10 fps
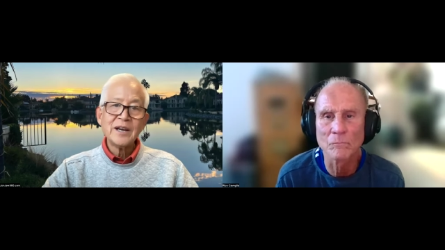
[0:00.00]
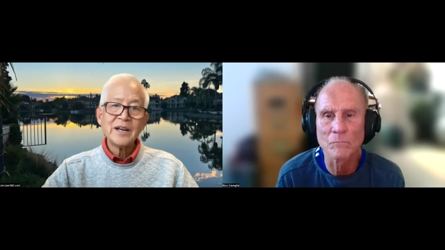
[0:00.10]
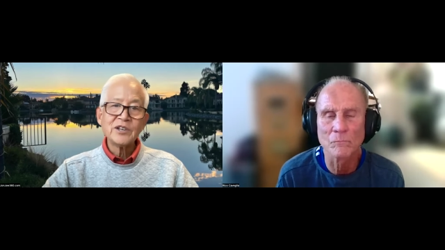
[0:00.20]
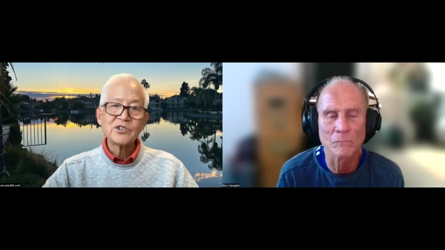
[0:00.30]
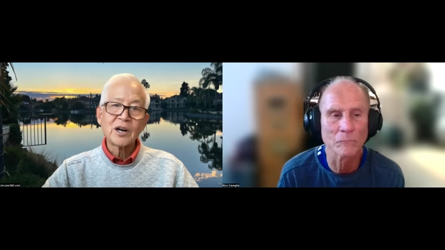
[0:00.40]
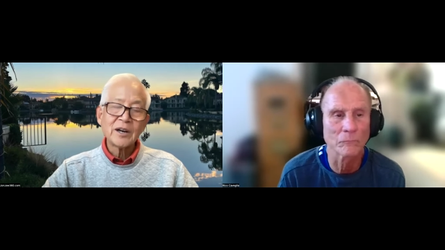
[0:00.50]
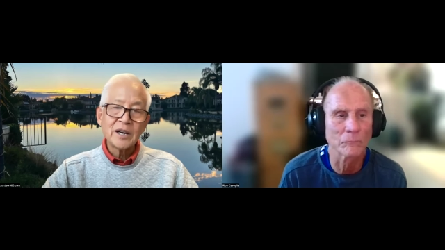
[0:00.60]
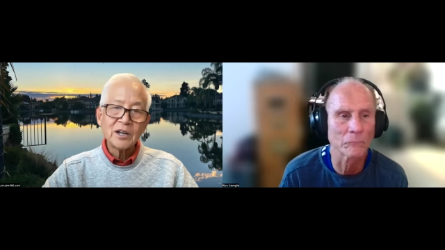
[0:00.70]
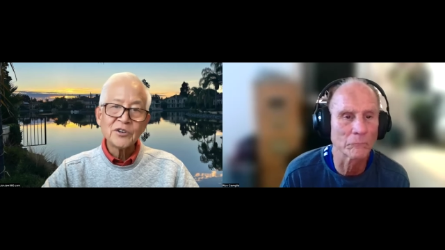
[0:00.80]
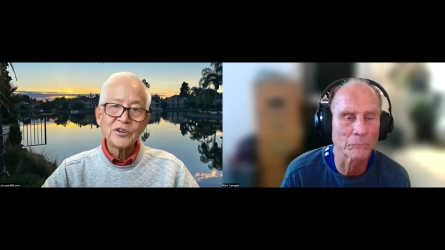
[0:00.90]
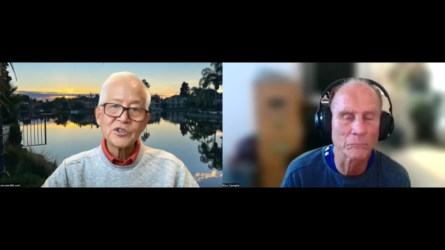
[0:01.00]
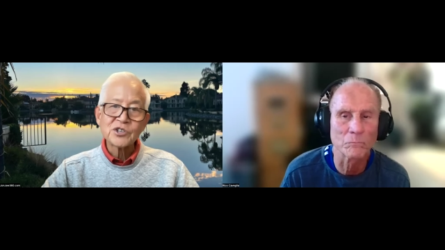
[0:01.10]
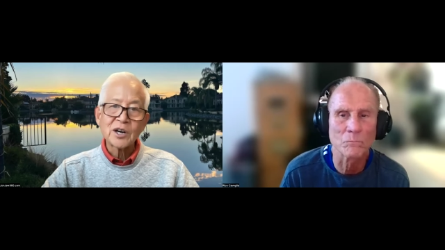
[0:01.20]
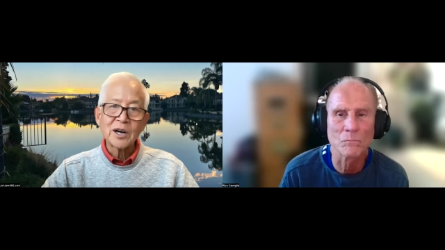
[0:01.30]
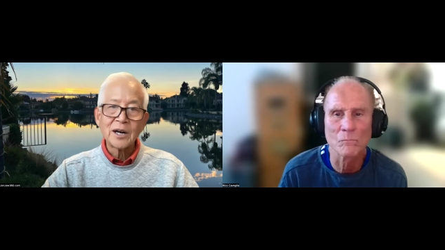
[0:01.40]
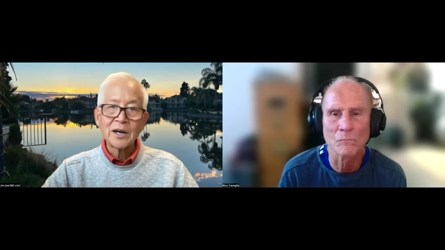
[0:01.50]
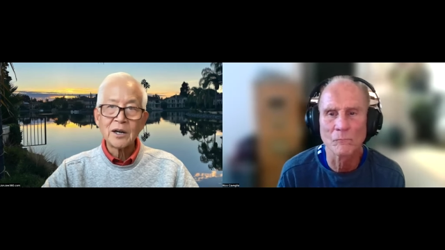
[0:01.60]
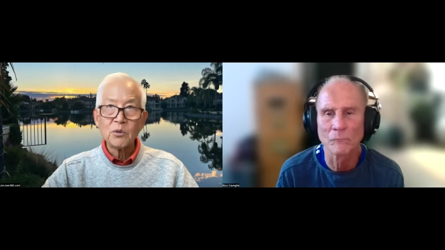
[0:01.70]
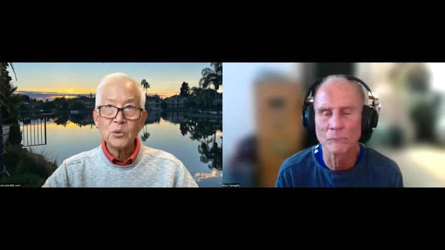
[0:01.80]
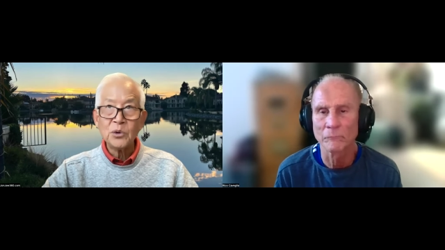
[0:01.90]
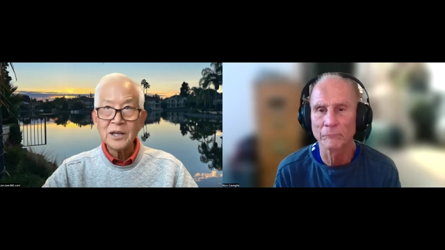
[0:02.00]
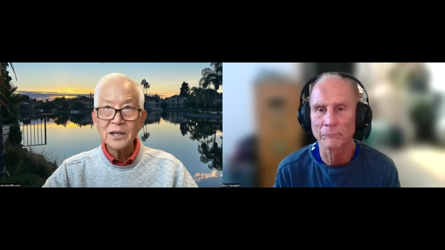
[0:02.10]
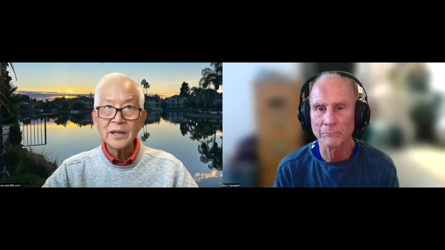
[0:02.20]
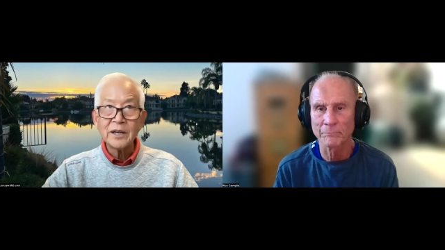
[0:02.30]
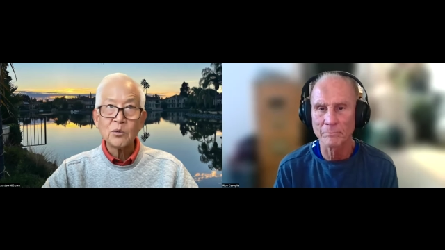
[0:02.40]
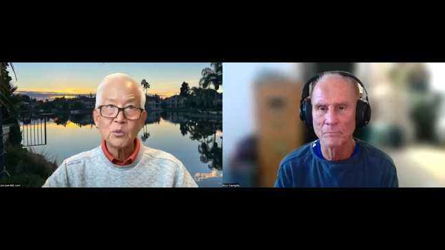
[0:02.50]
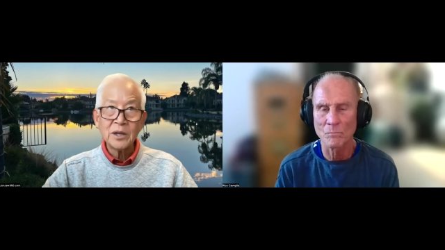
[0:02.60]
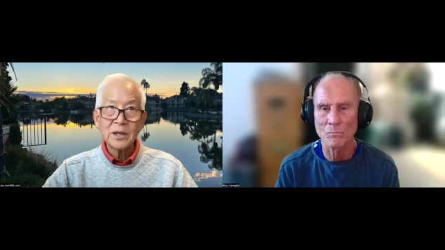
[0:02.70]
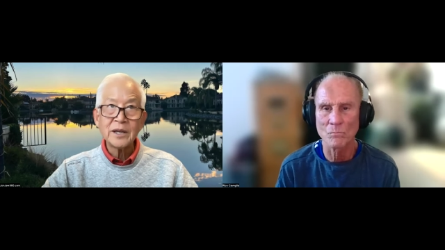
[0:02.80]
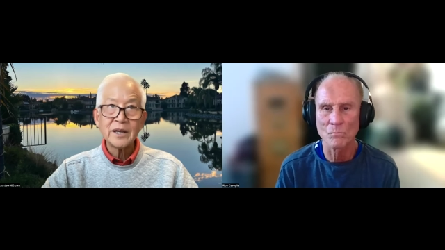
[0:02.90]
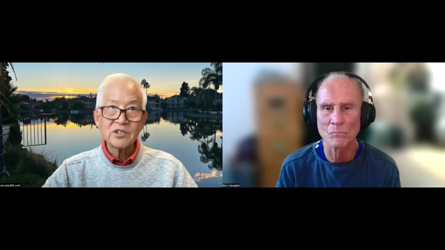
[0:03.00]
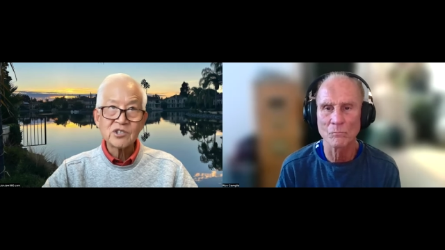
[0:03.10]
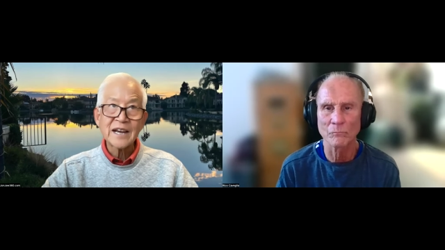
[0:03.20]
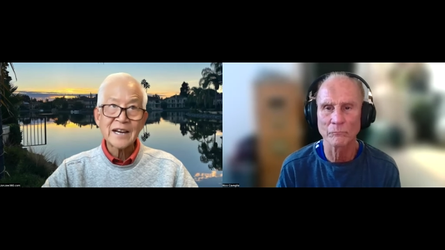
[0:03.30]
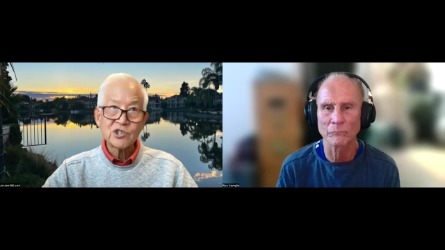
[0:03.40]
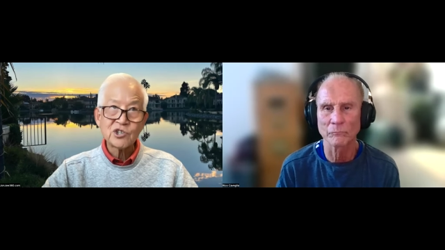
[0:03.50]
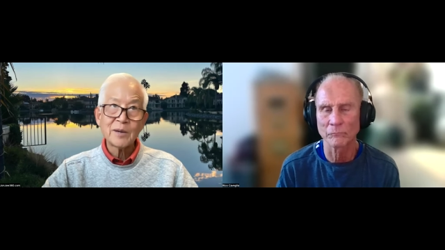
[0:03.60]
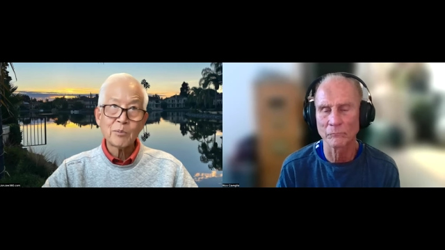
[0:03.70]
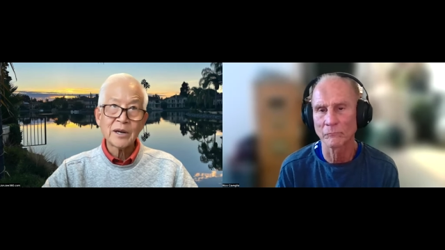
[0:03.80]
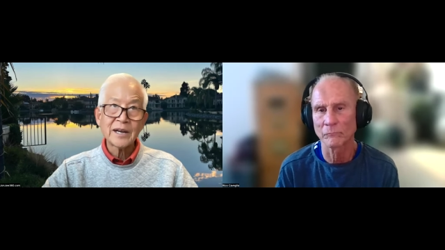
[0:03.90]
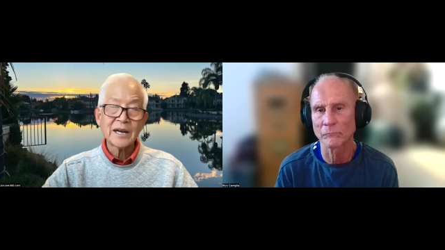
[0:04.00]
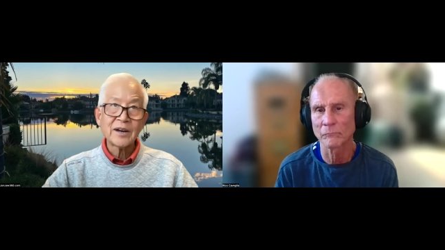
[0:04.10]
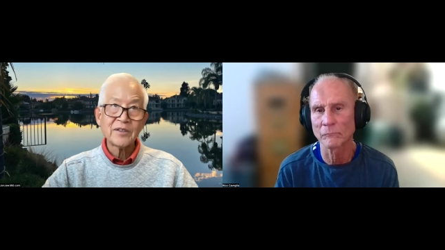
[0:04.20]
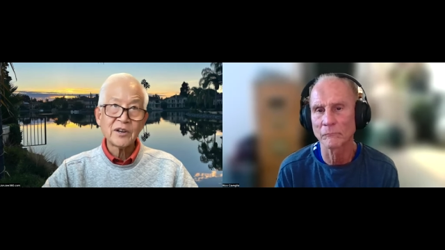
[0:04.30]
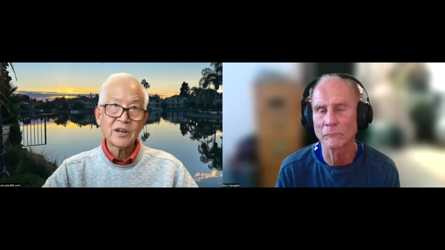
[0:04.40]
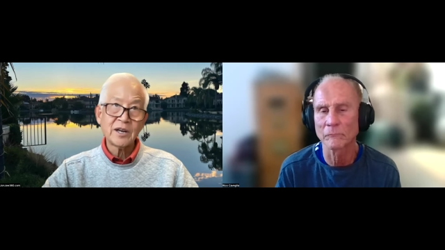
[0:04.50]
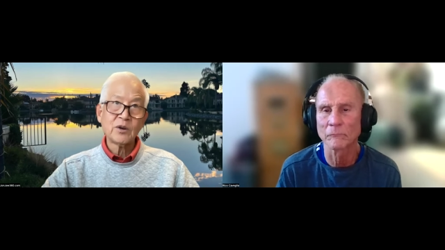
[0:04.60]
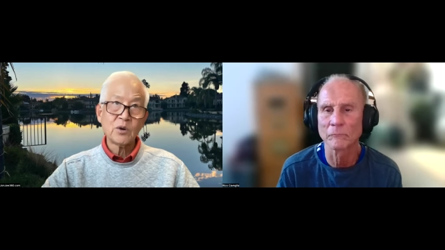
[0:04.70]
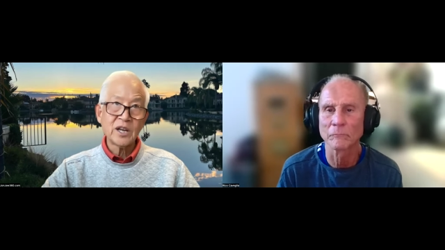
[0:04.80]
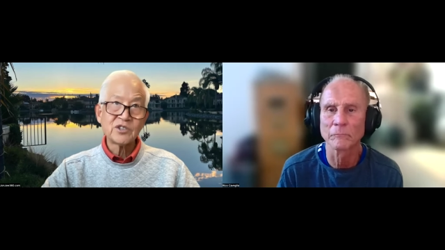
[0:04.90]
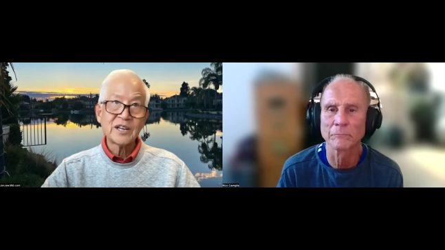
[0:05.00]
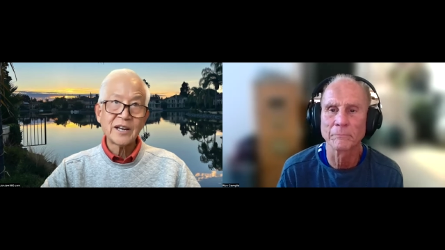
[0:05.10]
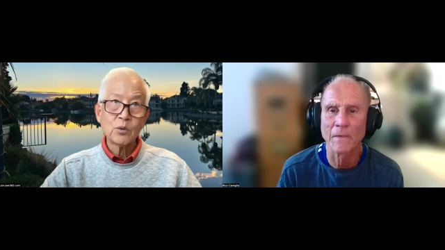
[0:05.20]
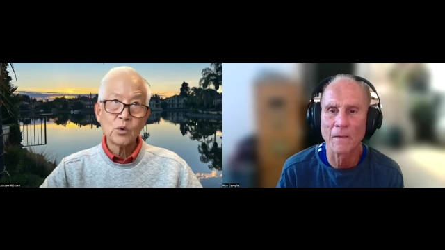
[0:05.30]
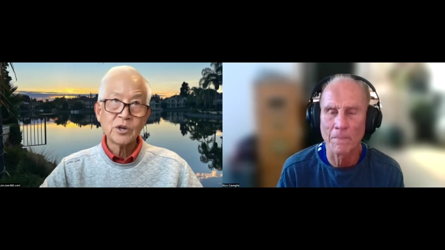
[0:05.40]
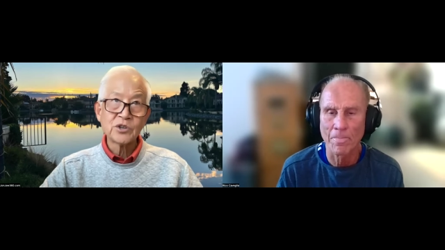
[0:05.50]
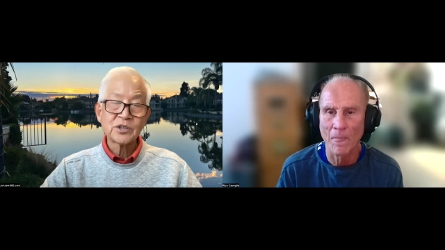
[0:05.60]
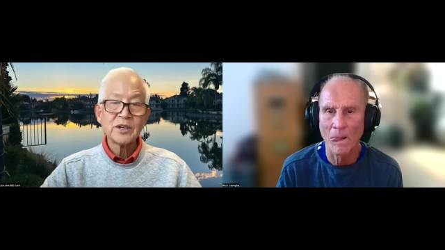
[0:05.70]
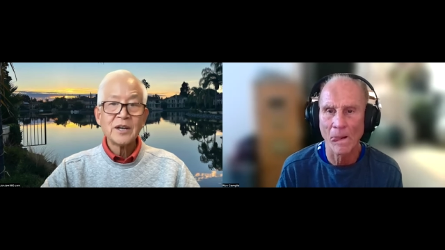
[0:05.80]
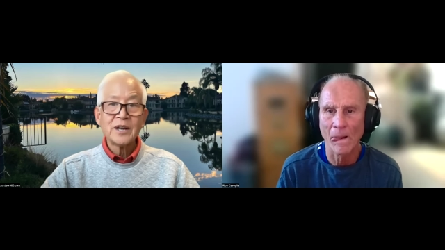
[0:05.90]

Speaker 1: is our elders are really, really in sad shape right now and they're getting, it's getting worse.